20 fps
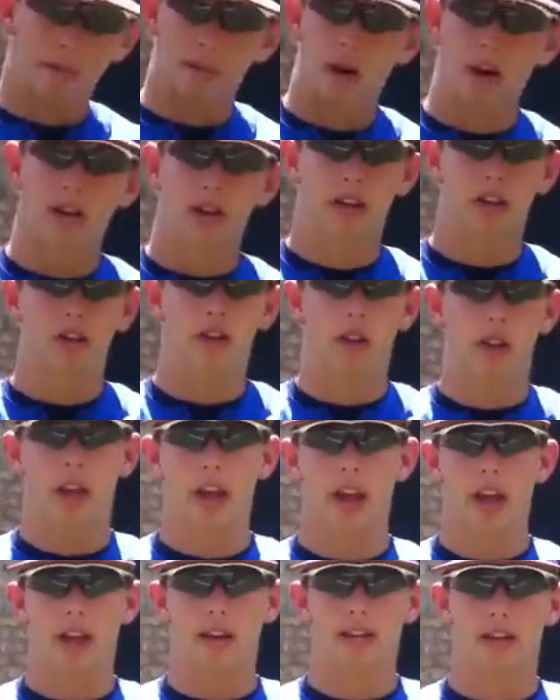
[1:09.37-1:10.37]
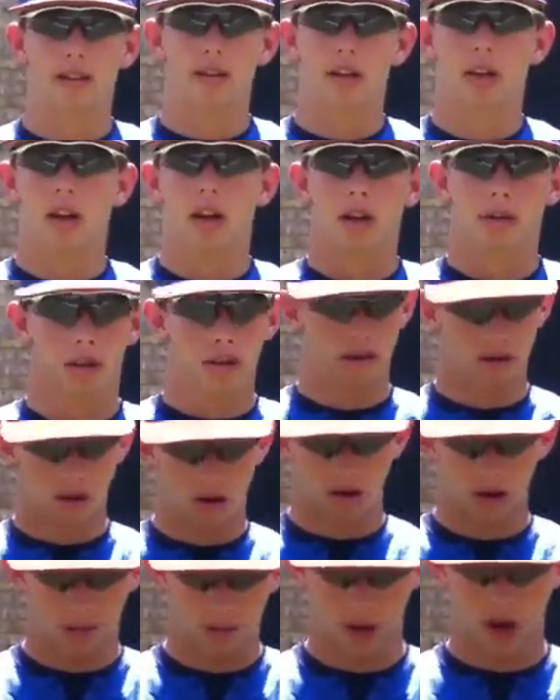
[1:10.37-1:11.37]
and mainly your legs, because
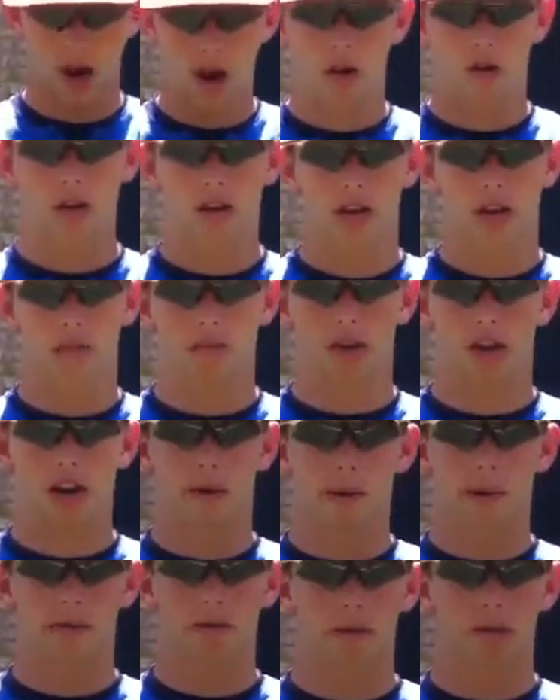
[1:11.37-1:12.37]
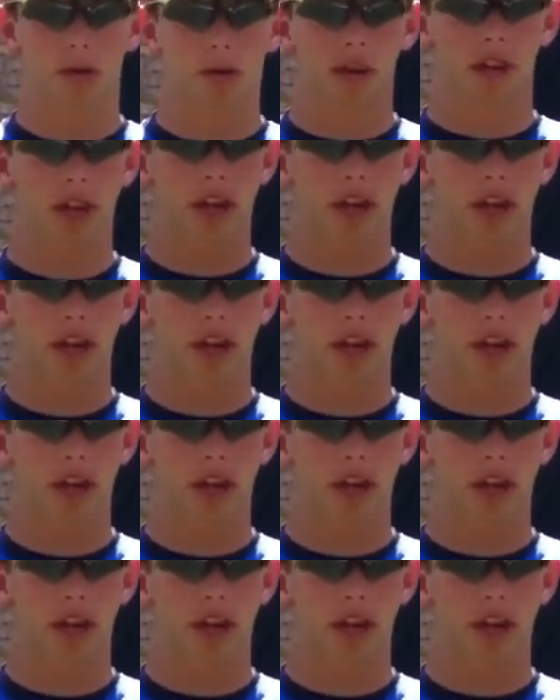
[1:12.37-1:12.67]
all your power is going to be coming from your